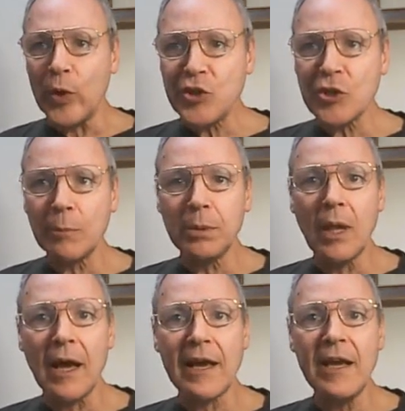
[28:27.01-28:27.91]
we should
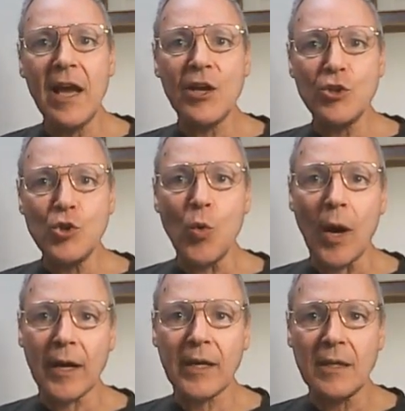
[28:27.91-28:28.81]
apply
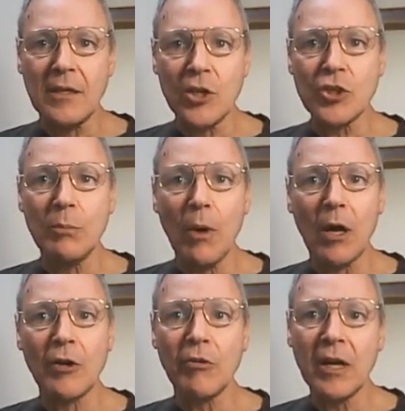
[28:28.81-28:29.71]
to our condition
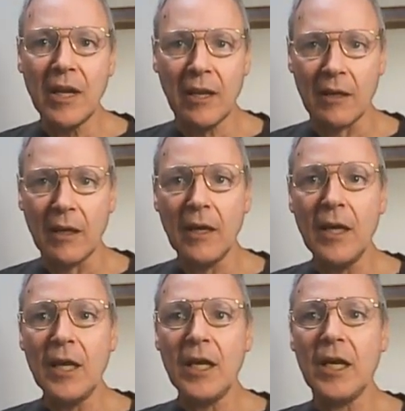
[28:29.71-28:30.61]
monitoring data